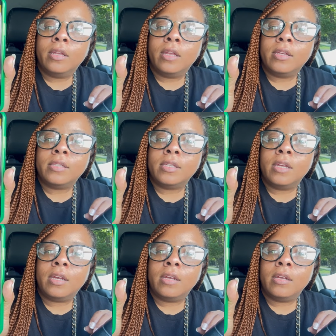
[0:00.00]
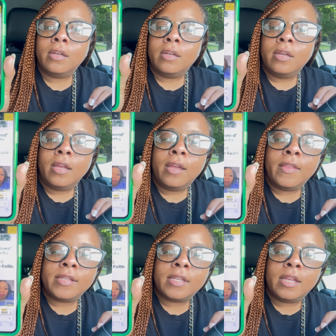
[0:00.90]
Y'all see her?
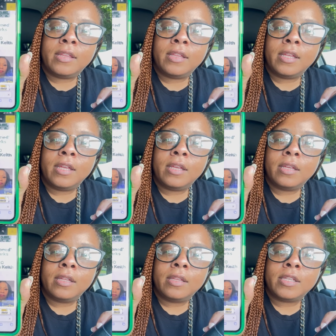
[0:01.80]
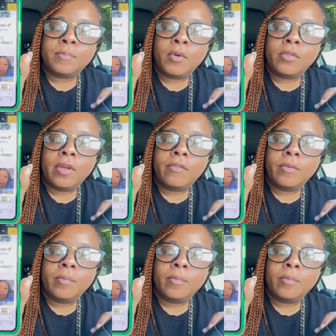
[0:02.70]
And that's Keith Lee. That's both of them.